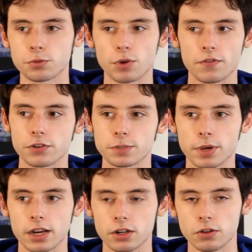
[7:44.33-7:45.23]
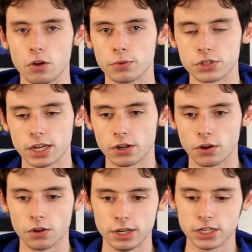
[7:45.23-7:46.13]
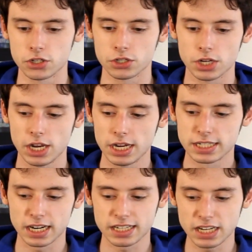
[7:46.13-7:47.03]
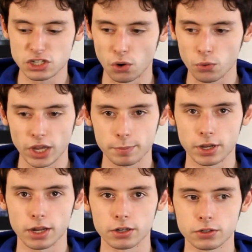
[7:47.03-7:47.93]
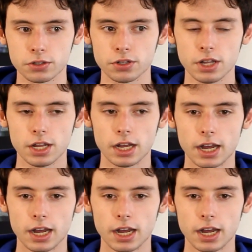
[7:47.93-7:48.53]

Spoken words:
It doesn't reference Bionicle almost at all, and it's not because I don't like Bionicle.